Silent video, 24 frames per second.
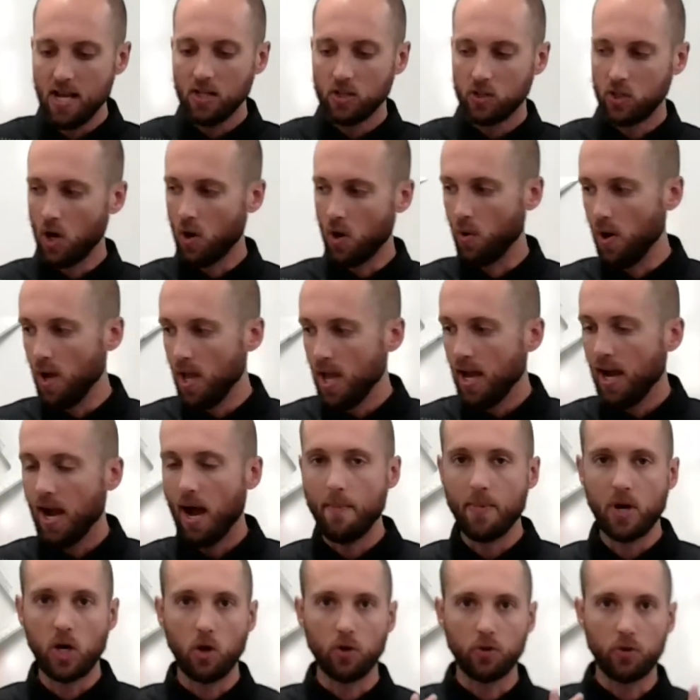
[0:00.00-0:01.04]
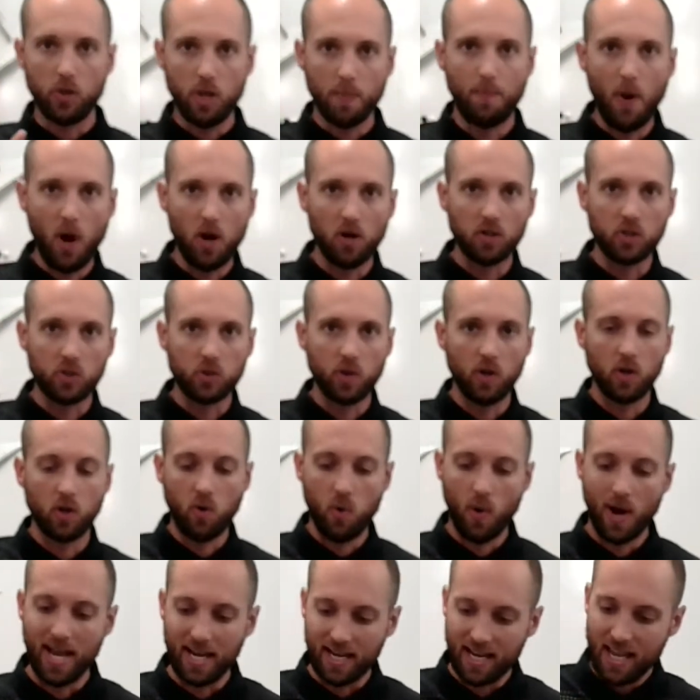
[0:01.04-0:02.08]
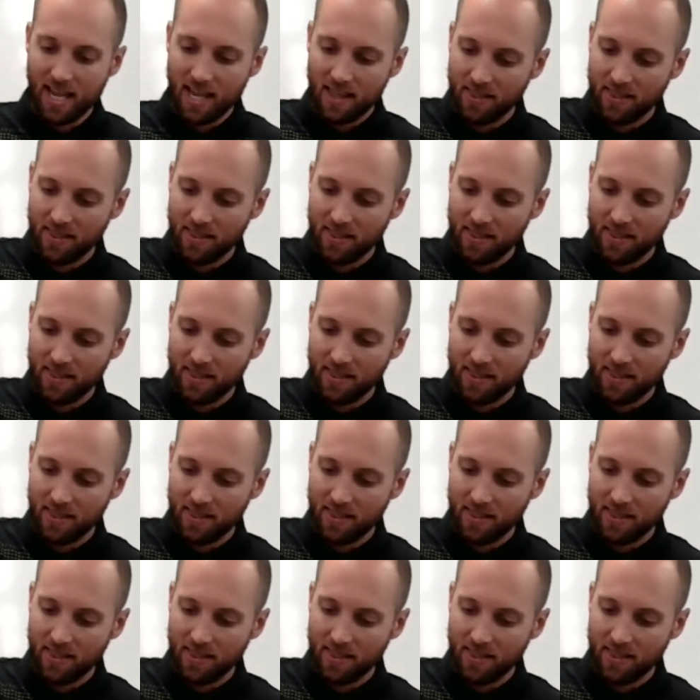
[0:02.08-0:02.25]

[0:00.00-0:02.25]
So I'm going to go through the parts real quick.